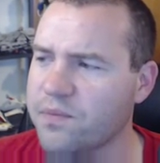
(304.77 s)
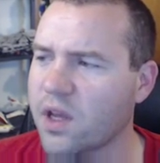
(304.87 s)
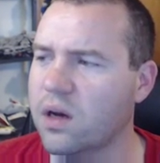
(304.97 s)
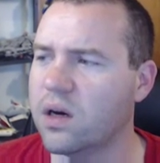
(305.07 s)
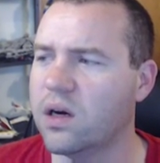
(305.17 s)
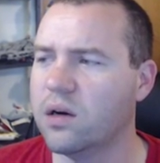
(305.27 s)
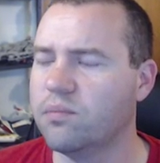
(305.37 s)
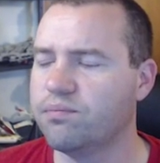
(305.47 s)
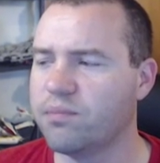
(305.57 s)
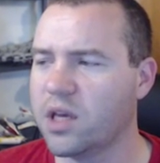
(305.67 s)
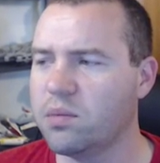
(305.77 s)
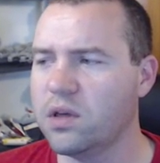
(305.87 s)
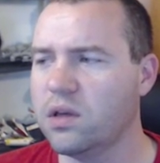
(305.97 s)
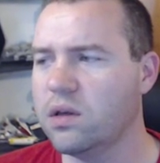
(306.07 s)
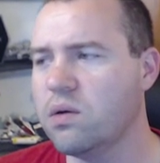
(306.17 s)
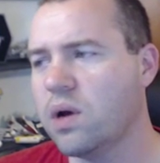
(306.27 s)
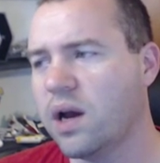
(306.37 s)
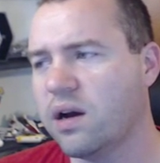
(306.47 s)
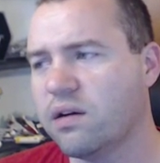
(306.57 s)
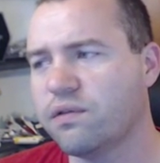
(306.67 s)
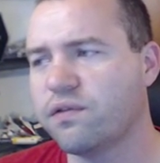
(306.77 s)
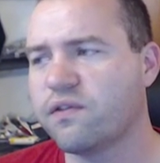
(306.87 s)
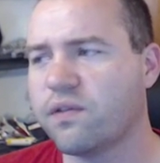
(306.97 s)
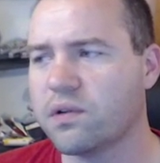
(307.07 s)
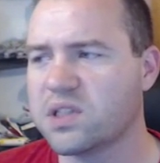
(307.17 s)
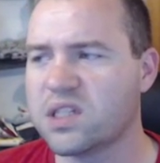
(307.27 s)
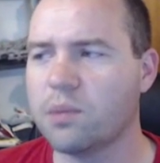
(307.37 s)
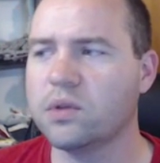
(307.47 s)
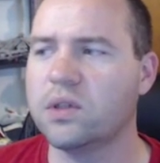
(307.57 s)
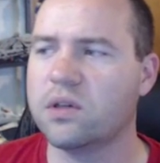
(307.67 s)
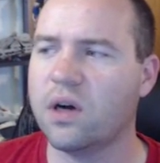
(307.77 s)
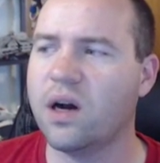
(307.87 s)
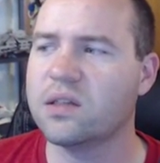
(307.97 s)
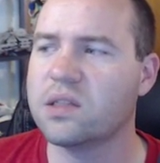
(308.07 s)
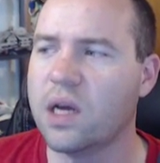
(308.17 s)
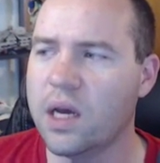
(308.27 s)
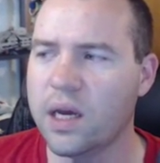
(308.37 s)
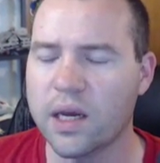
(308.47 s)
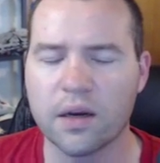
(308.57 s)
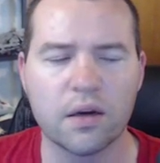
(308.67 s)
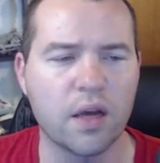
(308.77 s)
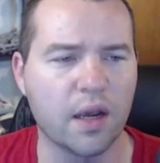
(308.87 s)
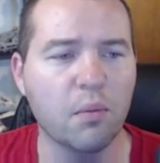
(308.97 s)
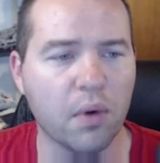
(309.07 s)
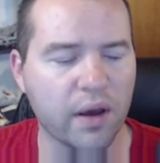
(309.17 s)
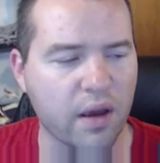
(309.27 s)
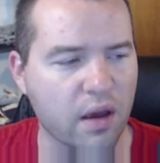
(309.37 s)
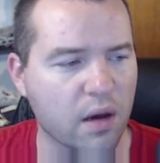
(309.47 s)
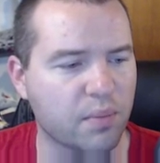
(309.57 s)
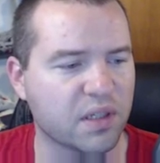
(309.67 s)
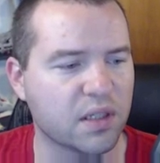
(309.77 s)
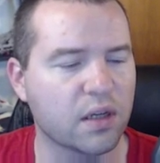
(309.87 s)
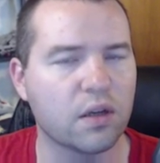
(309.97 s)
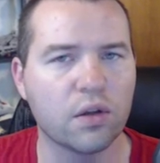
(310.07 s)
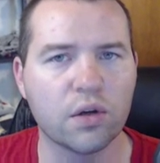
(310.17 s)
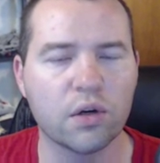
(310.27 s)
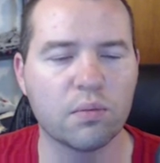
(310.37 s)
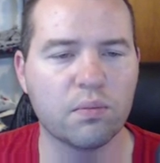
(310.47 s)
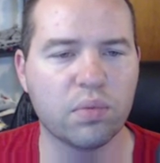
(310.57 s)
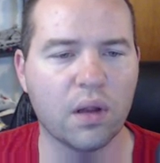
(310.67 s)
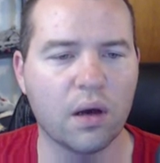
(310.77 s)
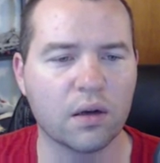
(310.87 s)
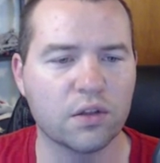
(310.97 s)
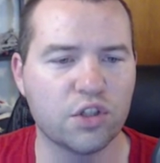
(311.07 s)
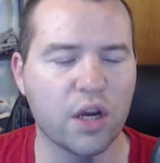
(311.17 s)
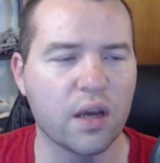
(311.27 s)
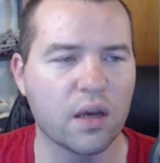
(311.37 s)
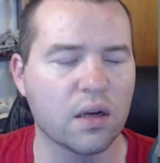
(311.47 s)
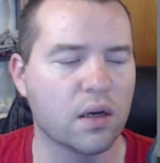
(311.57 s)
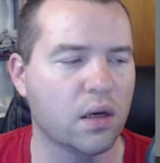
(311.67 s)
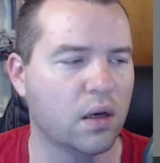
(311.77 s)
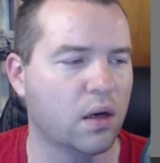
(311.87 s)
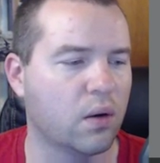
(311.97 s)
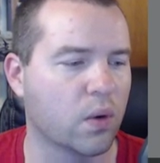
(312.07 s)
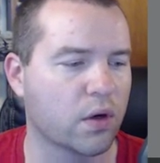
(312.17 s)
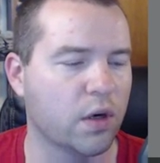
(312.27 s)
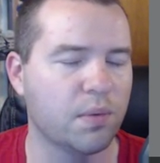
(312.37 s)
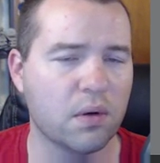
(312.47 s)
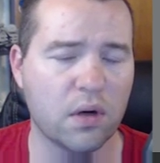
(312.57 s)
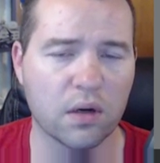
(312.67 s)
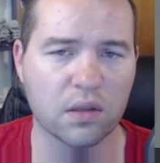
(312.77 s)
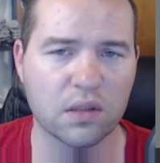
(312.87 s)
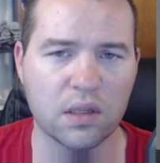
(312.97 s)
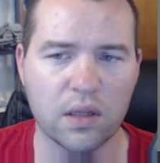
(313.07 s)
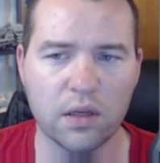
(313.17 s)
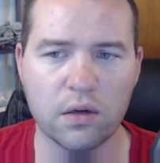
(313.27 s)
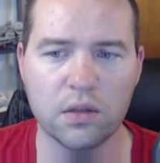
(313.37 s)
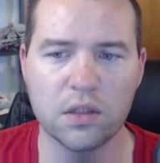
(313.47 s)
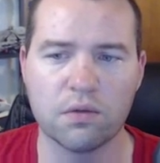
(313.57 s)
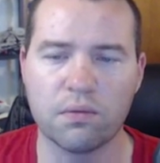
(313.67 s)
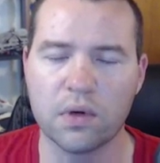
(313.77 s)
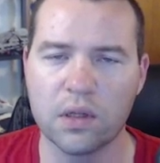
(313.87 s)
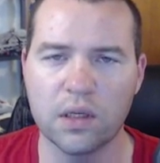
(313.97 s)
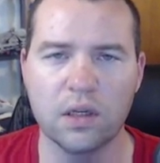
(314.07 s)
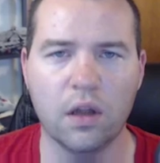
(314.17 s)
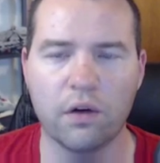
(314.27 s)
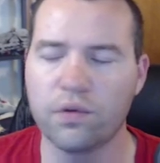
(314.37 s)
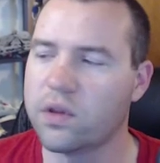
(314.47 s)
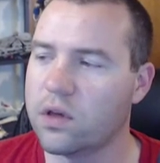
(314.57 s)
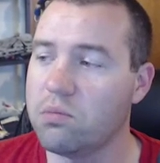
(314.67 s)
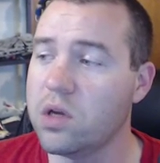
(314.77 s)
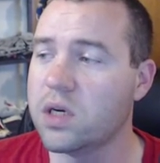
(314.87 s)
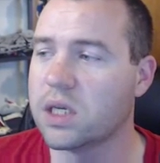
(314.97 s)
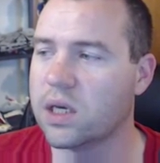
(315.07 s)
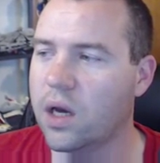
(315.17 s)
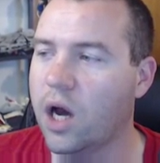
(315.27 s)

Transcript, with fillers: Maybe you have stumbled across a particular blockchain or cryptocurrency that you're just really in love with the community.